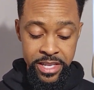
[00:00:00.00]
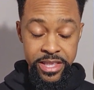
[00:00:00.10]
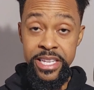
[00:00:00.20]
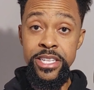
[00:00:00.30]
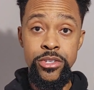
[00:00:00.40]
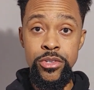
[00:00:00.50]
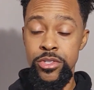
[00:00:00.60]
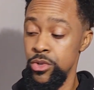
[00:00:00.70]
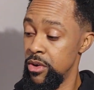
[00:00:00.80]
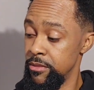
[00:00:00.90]
These are
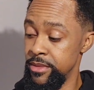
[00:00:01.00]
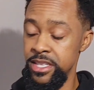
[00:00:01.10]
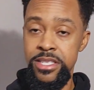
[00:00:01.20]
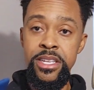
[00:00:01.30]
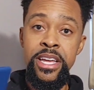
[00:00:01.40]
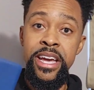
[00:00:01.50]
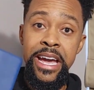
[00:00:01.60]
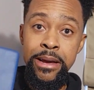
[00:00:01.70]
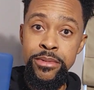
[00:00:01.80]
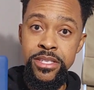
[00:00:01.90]
two of them. This
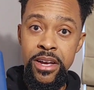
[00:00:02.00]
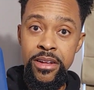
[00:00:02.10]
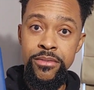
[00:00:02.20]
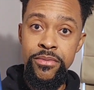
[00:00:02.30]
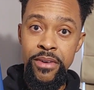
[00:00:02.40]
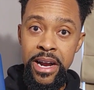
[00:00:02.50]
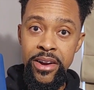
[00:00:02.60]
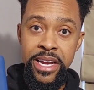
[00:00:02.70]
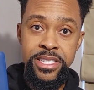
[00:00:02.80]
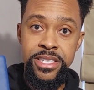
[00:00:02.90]
Amazon
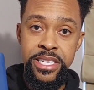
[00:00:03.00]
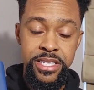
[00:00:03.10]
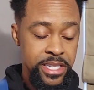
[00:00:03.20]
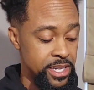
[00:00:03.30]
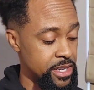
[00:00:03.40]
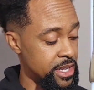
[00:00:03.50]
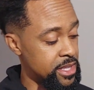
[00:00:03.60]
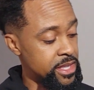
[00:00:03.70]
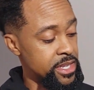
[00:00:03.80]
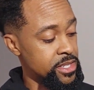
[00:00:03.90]
Fire HD 10
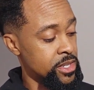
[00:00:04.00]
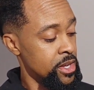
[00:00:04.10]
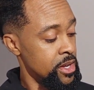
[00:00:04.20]
and this